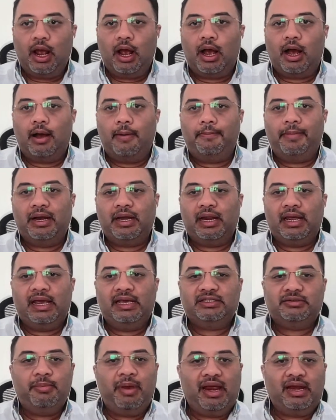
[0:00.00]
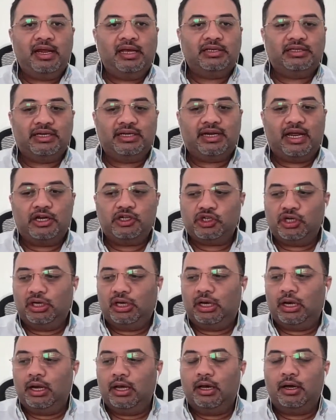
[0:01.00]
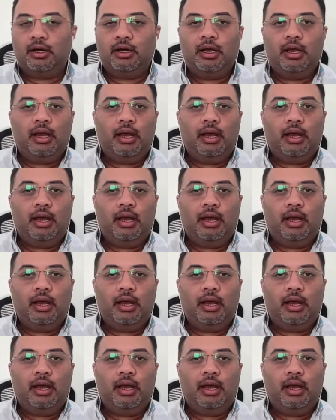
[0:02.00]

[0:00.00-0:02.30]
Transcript: but he's made his intention clear.